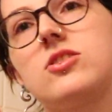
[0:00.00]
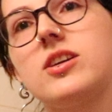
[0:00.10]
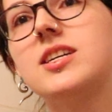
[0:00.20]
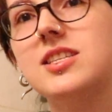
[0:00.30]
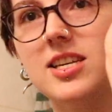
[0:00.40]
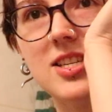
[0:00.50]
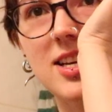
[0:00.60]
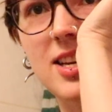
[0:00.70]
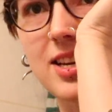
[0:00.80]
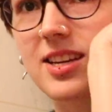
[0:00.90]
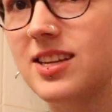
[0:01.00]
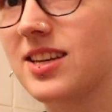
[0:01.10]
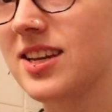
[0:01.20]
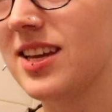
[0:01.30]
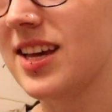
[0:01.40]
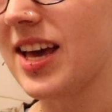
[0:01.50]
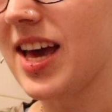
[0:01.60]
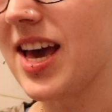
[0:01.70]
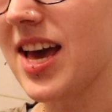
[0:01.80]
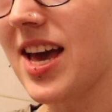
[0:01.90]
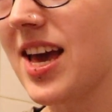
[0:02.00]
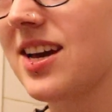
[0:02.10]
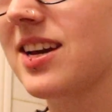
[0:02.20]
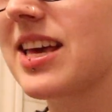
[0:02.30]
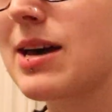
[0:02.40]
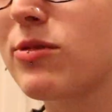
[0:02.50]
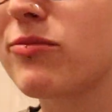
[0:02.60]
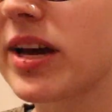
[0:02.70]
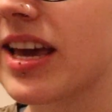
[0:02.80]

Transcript: the transition. Ah! I can't move my